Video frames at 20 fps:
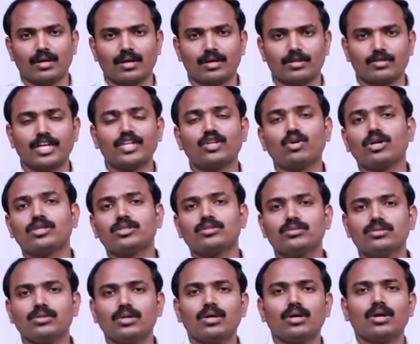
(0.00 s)
Try not
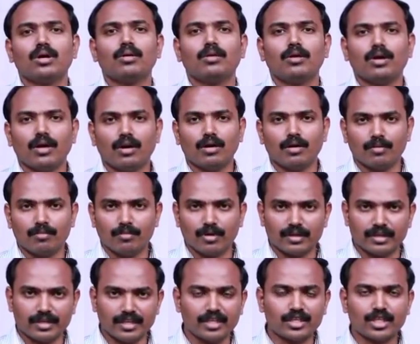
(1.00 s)
to
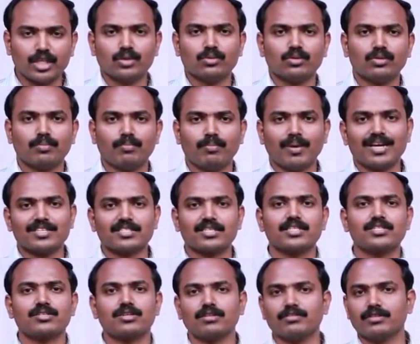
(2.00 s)
include past
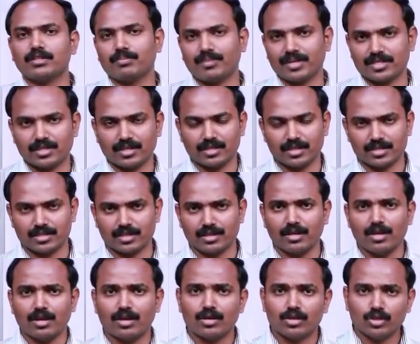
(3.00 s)
history with the present history.
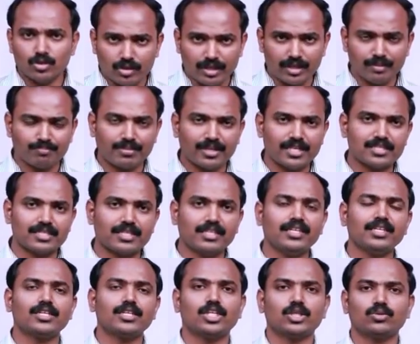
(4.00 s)
You please
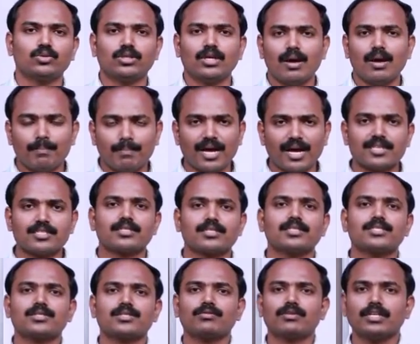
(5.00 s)
include past
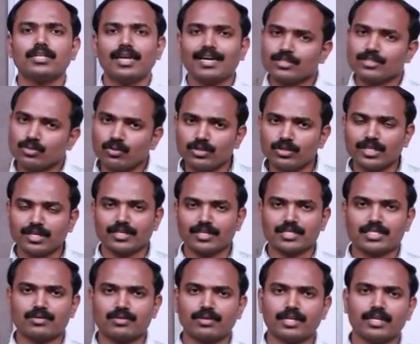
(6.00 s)
history and social
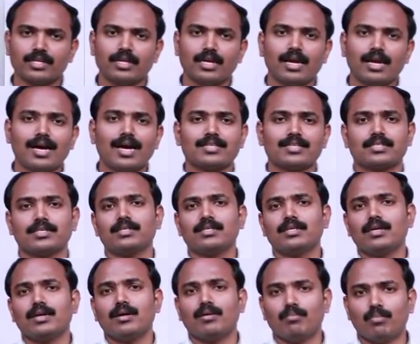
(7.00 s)
history as a
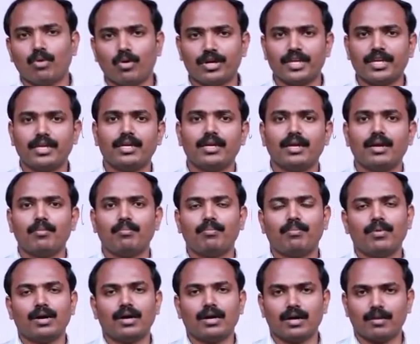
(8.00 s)
body
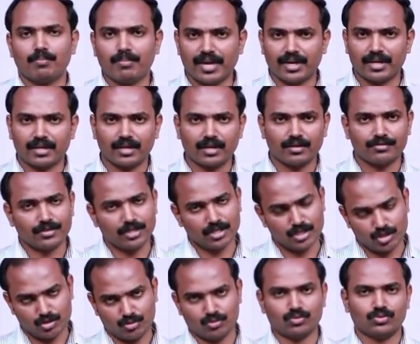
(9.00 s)
paragraph
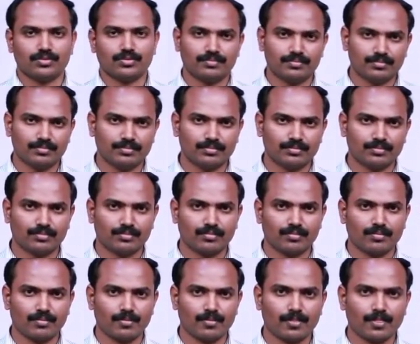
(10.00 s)
2
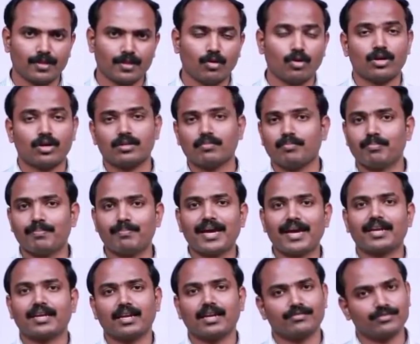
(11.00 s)
or
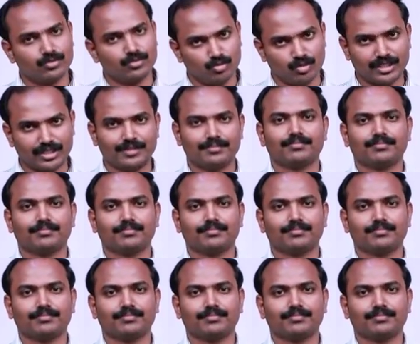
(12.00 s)
paragraph 3.